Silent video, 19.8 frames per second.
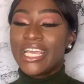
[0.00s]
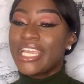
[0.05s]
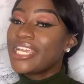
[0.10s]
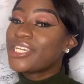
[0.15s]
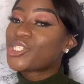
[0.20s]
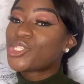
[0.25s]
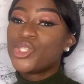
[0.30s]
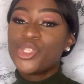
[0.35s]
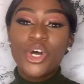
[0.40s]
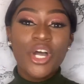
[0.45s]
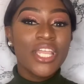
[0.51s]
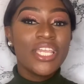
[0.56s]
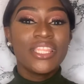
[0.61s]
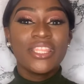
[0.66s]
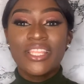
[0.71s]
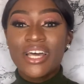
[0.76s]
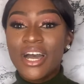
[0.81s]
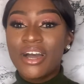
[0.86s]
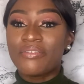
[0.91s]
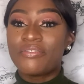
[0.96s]
It's not
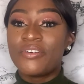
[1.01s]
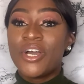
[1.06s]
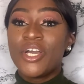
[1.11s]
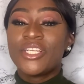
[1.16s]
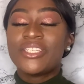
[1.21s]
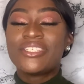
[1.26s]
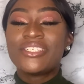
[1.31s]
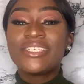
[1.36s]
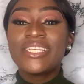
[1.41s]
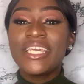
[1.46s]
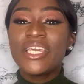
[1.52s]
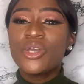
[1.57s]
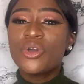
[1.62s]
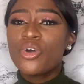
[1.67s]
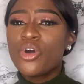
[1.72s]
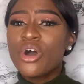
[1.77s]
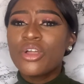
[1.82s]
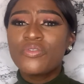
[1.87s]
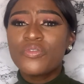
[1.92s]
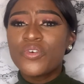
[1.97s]
enough. Seek
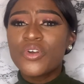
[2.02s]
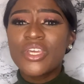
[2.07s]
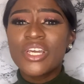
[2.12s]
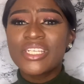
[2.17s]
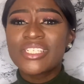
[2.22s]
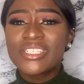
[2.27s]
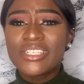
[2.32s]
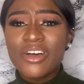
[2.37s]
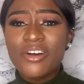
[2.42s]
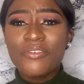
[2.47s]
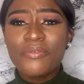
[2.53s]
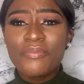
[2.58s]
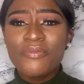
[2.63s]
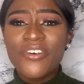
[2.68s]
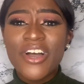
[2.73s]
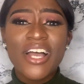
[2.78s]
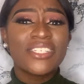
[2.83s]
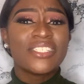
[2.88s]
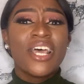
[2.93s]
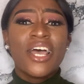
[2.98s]
God for yourself
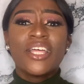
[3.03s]
first.